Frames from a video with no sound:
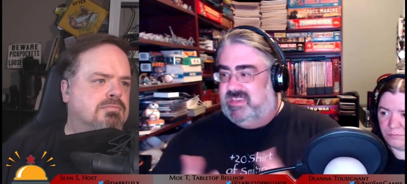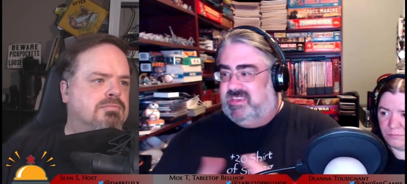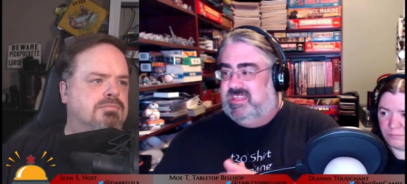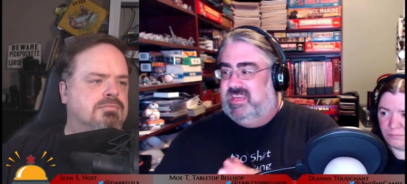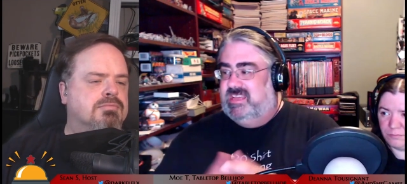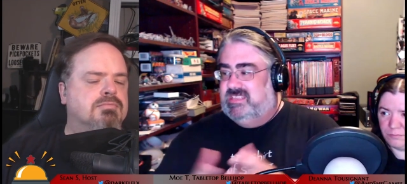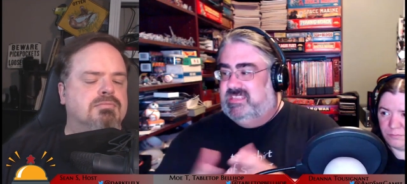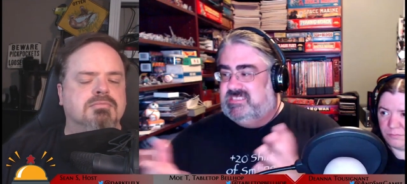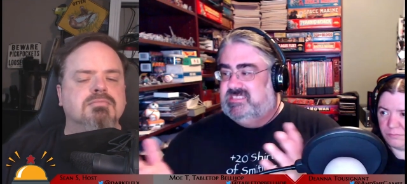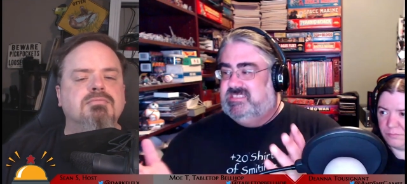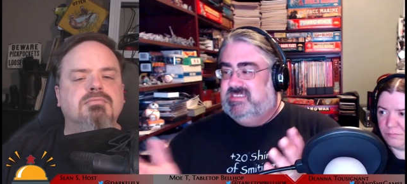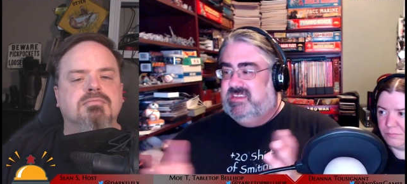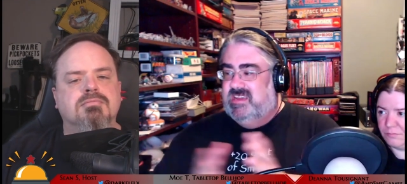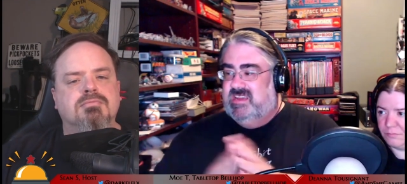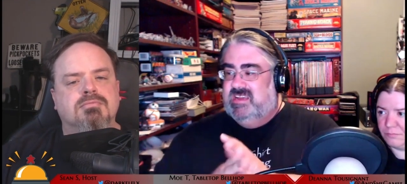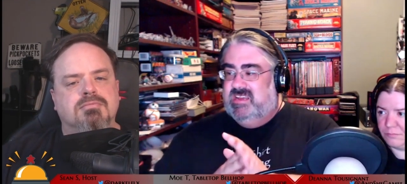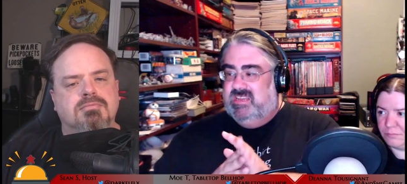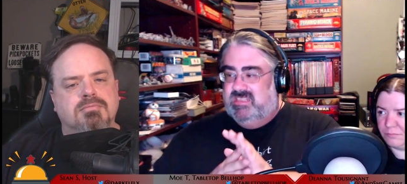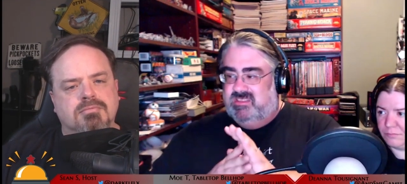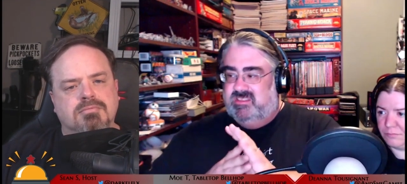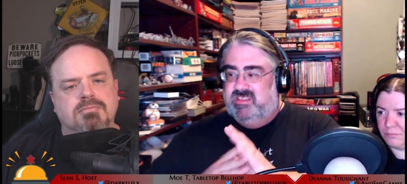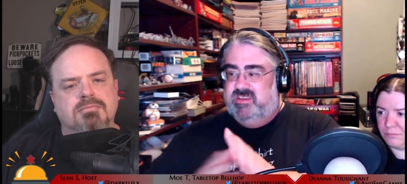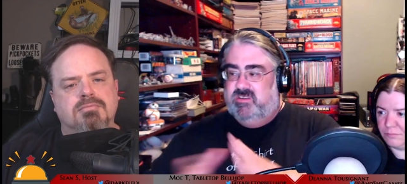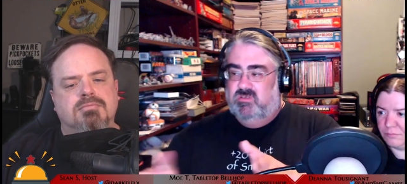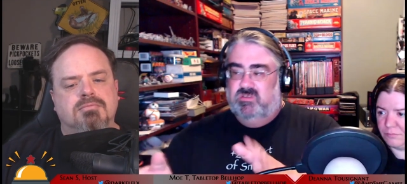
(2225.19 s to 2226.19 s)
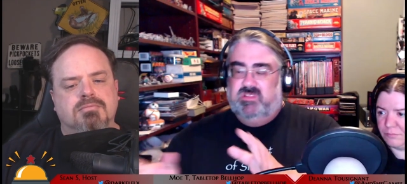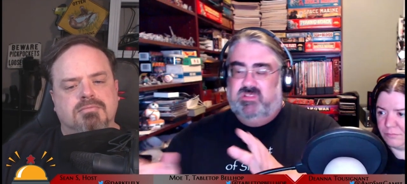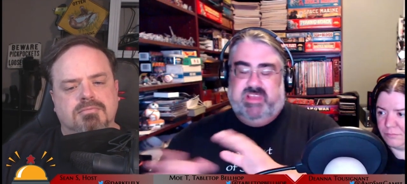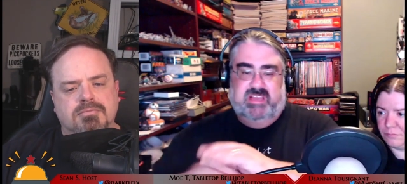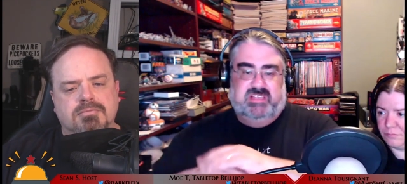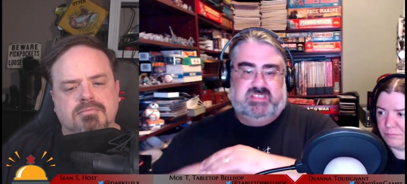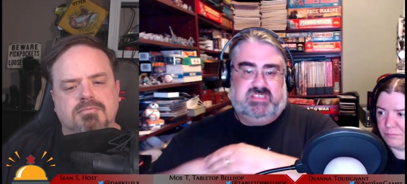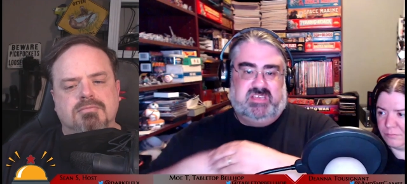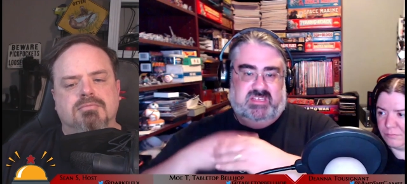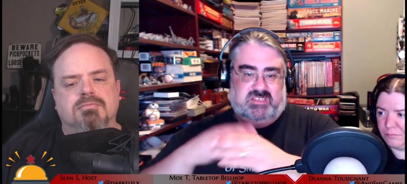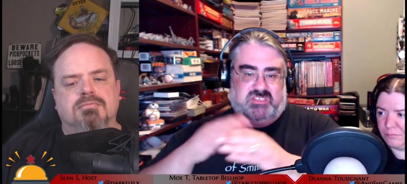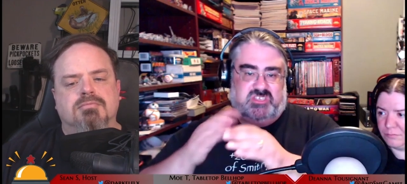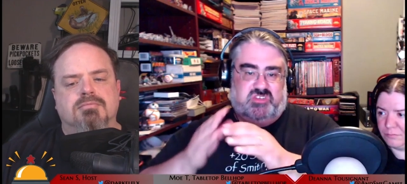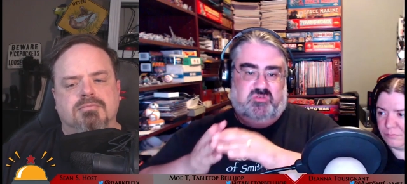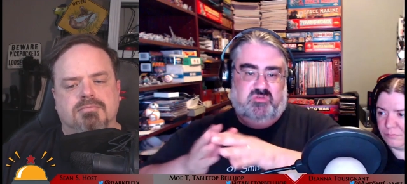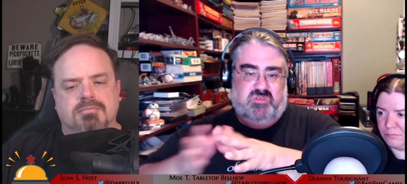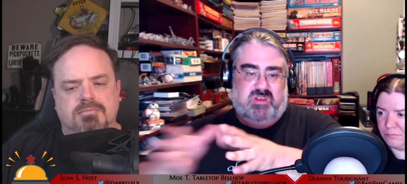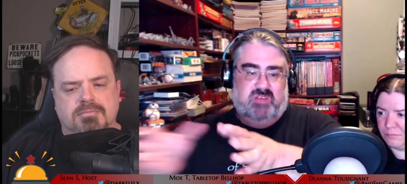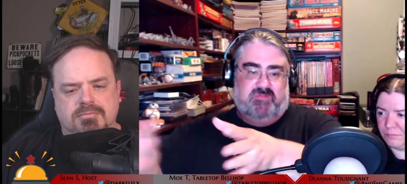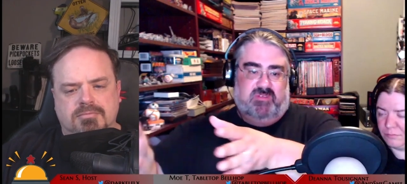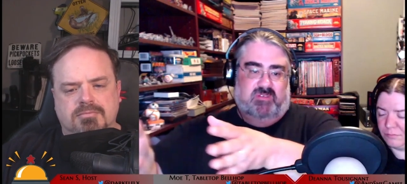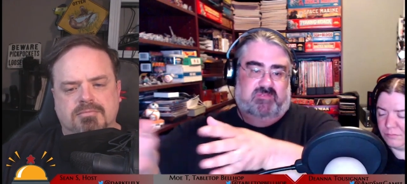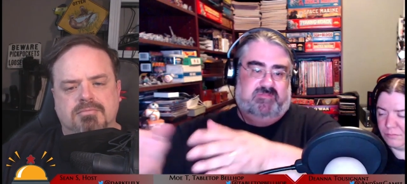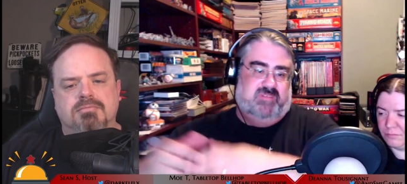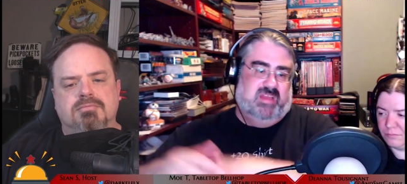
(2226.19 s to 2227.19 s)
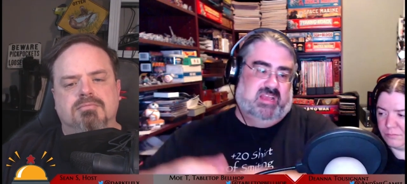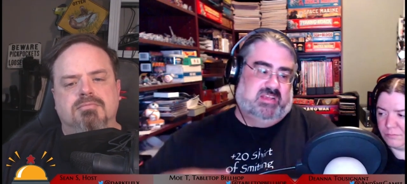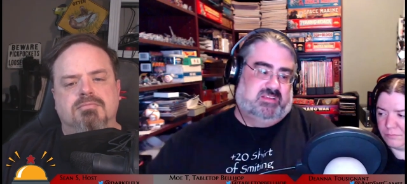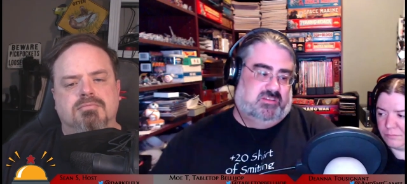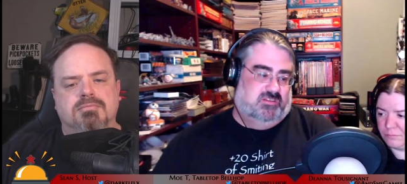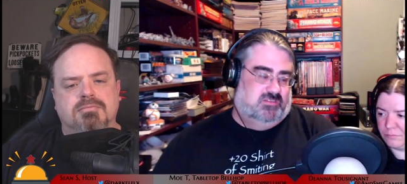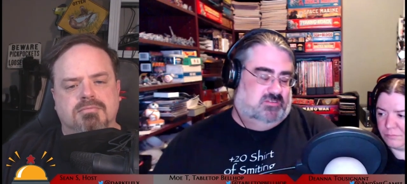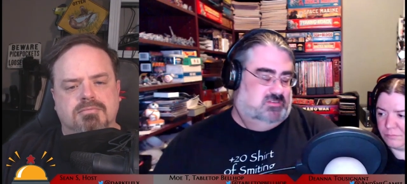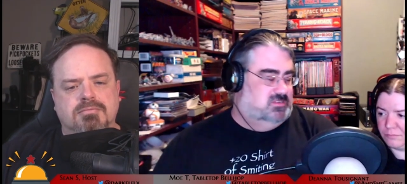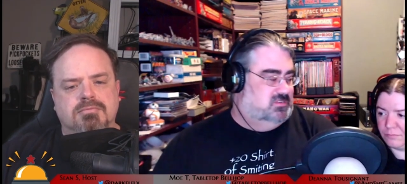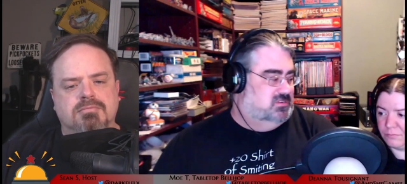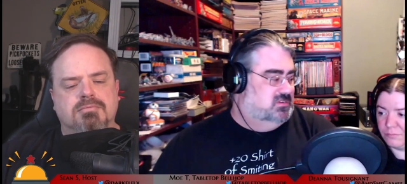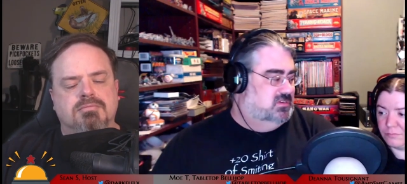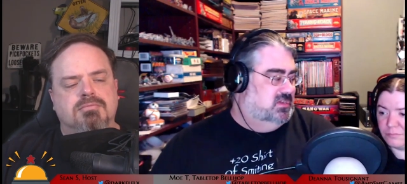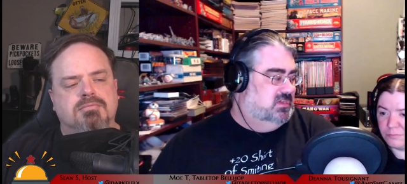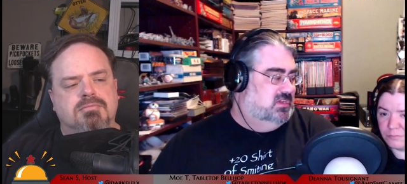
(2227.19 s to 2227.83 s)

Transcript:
Speaker 1: Like it's literally it's it's two different vectors.